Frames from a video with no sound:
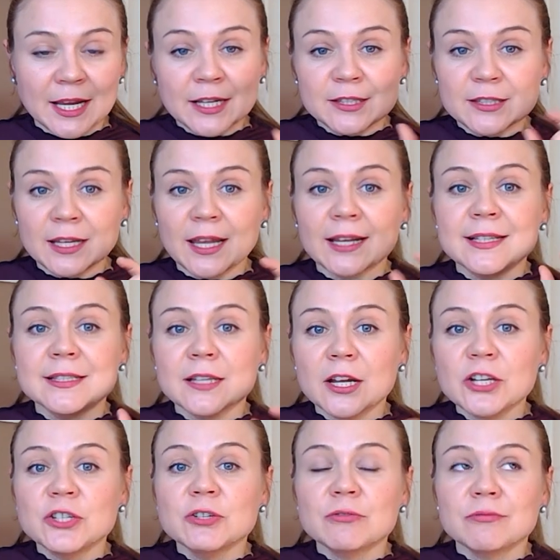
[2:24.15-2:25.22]

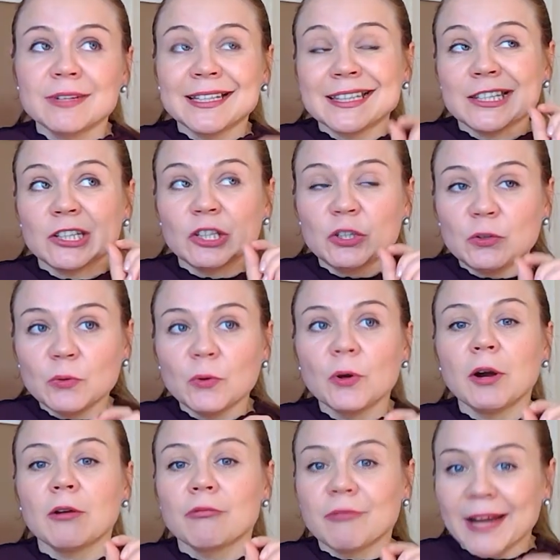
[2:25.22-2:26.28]
exaggerate your